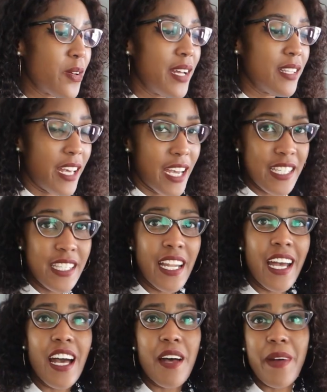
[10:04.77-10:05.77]
so like I
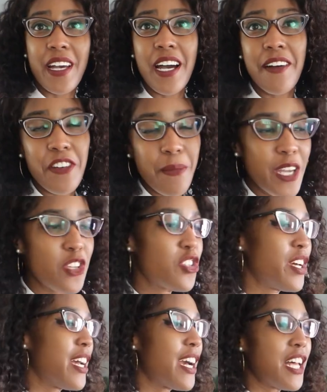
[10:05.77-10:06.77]
said, I got my
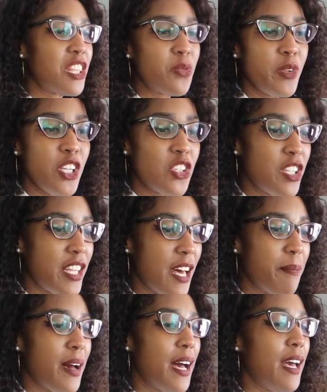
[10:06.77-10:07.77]
confirmation, I got the region
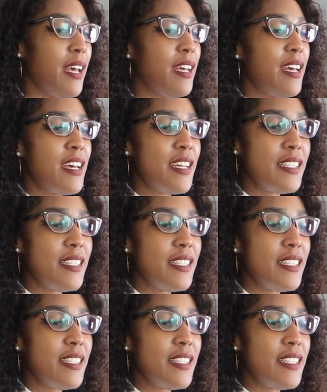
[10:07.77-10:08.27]
that my